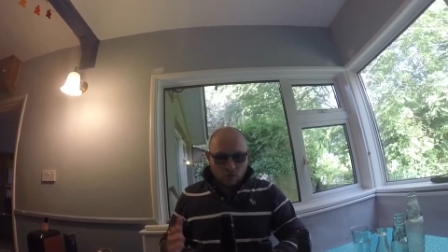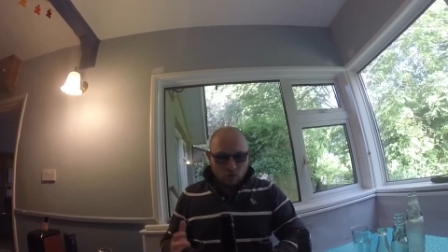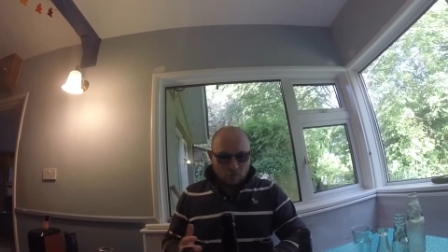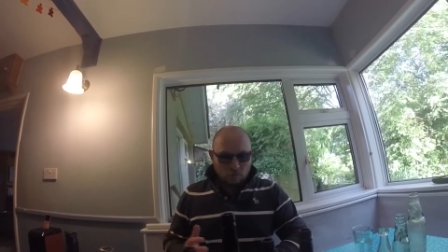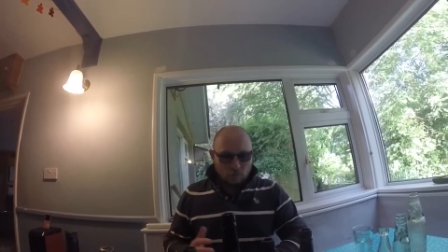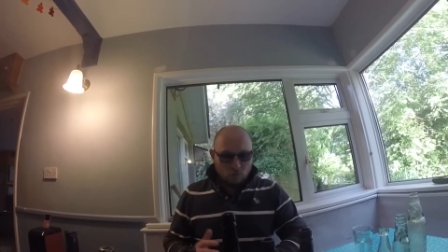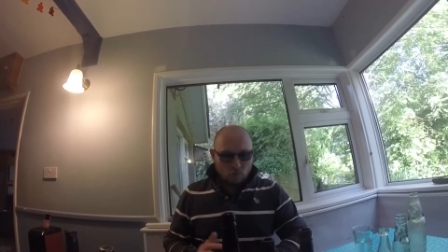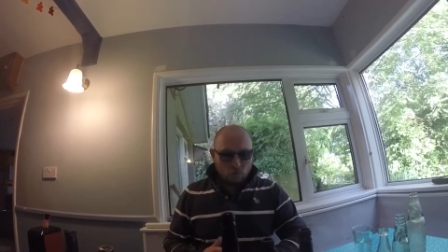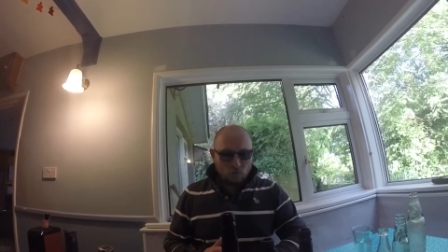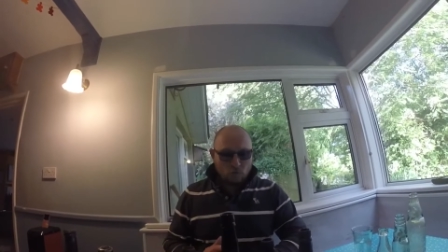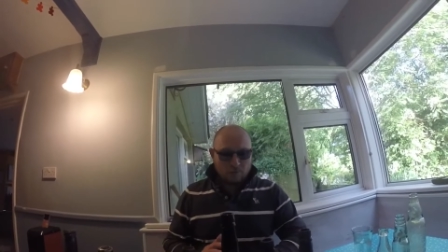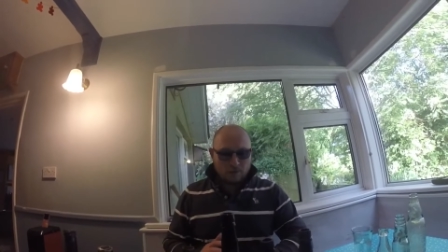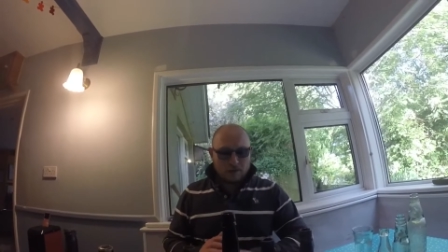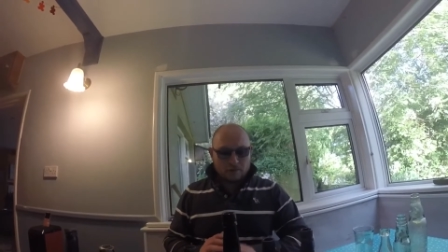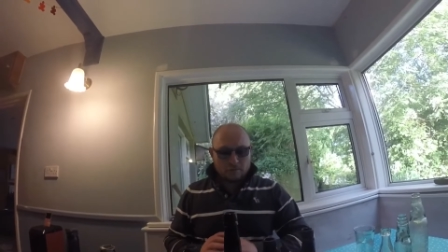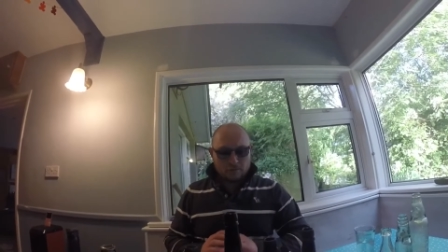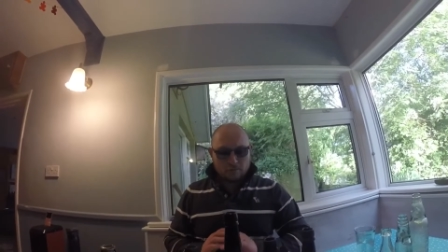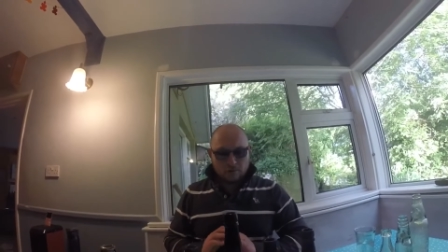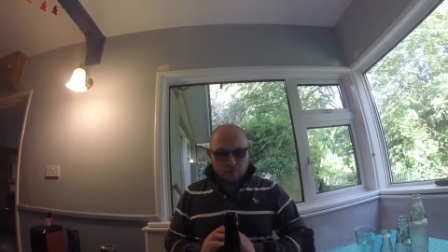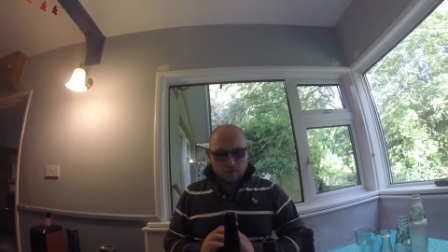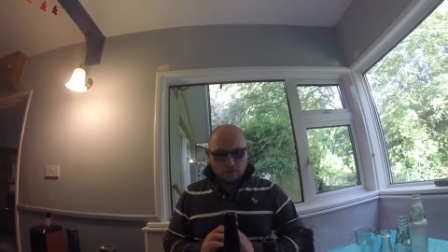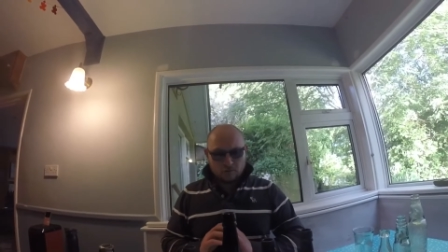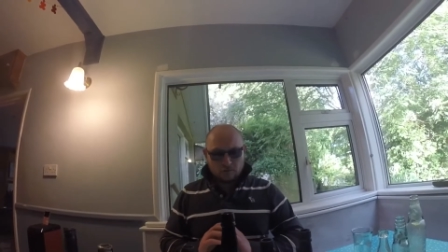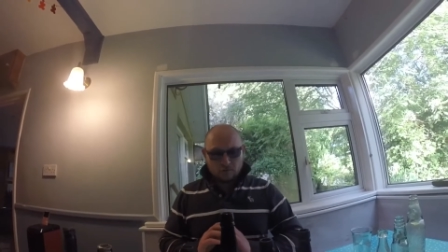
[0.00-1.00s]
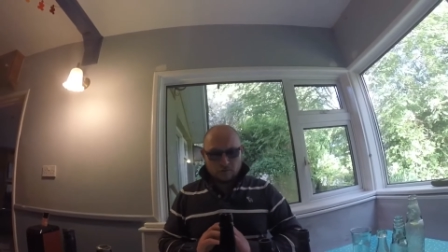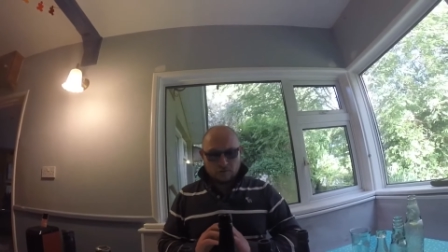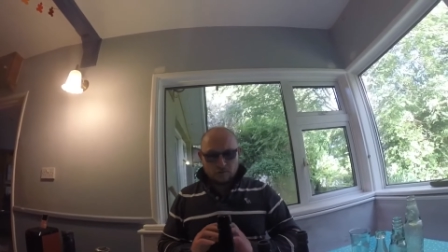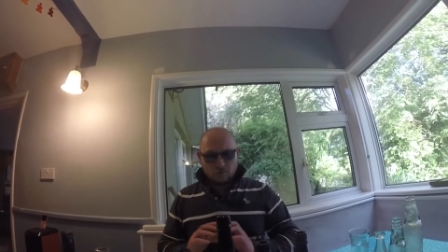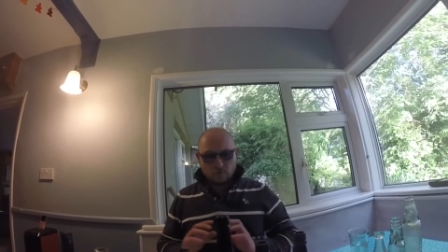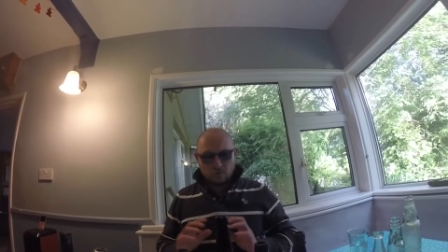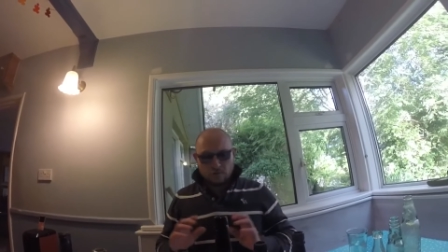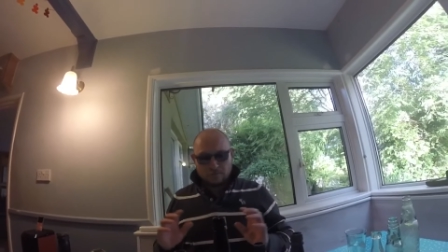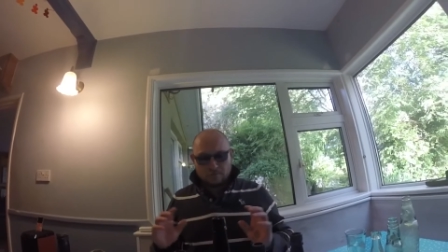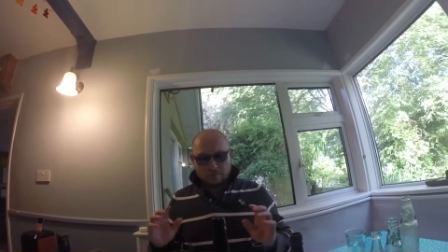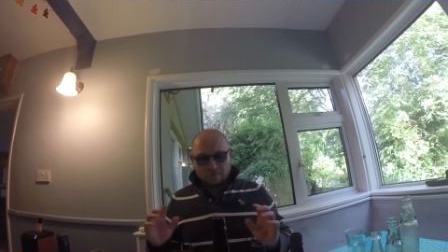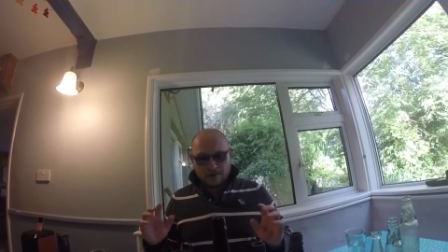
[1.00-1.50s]
all beer bottles
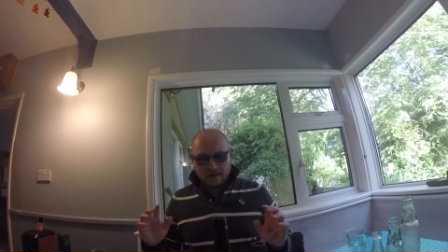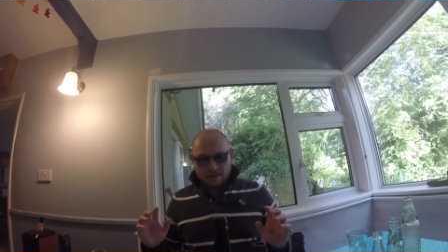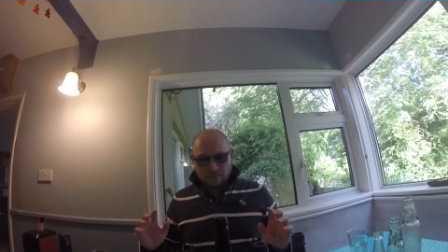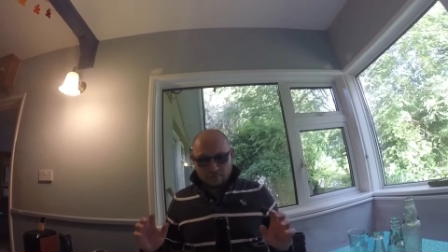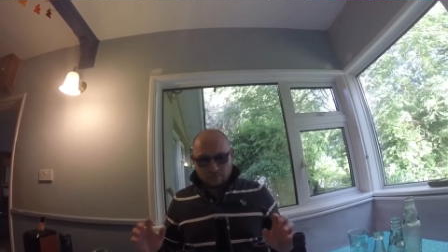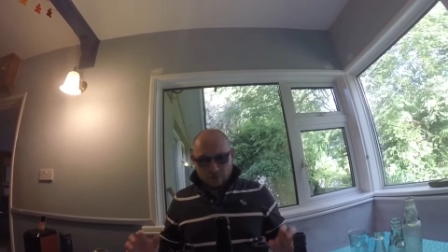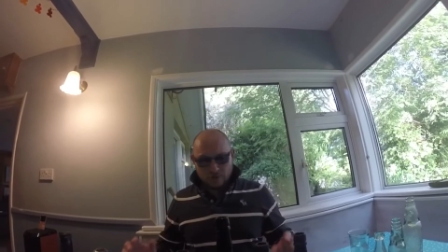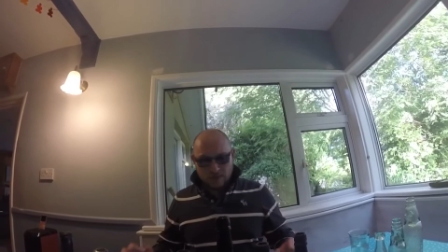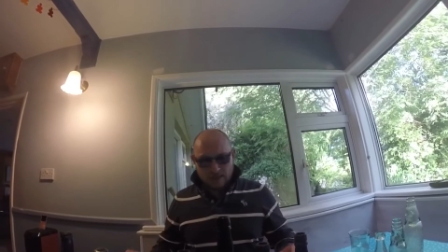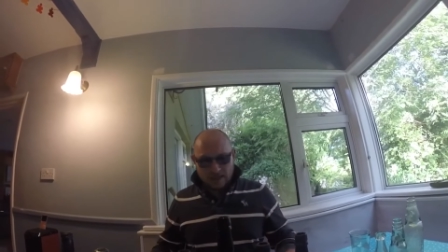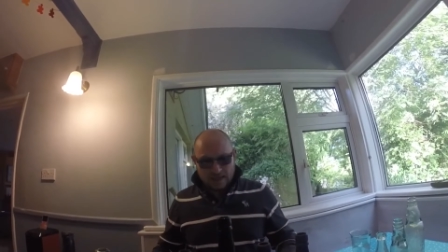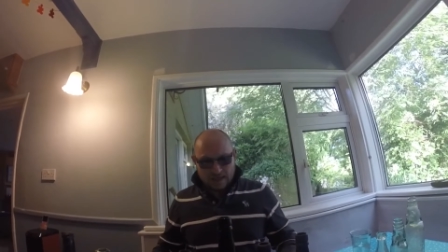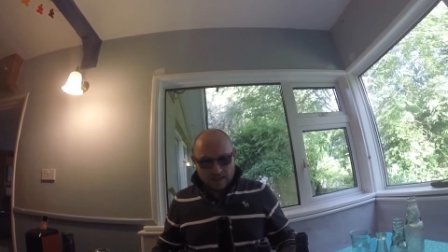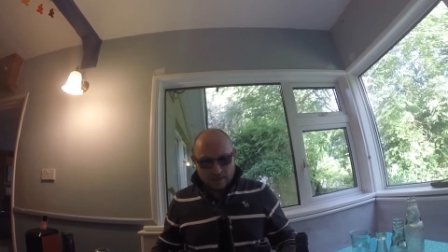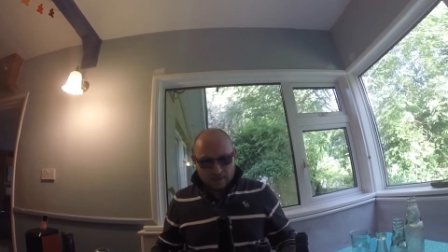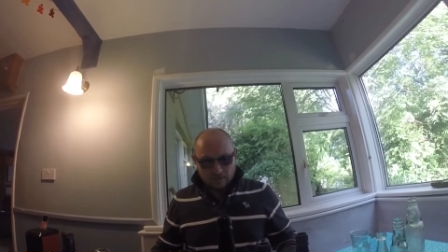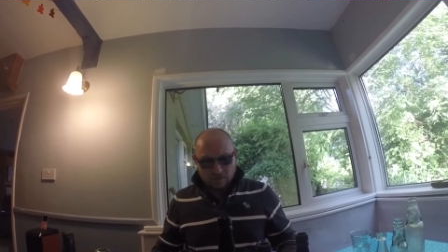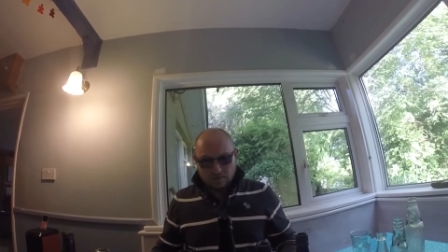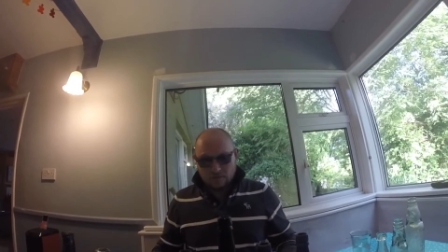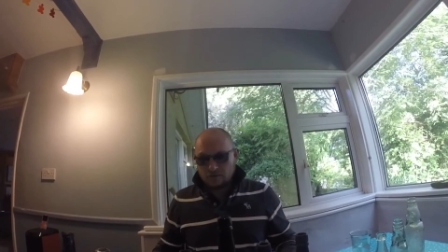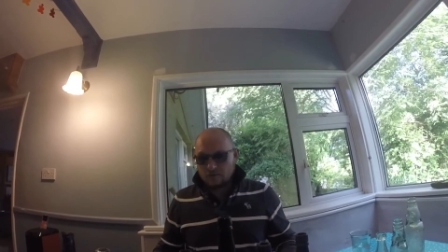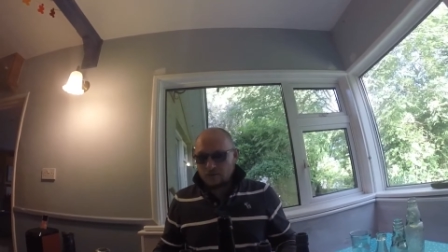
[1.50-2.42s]
were made by hand,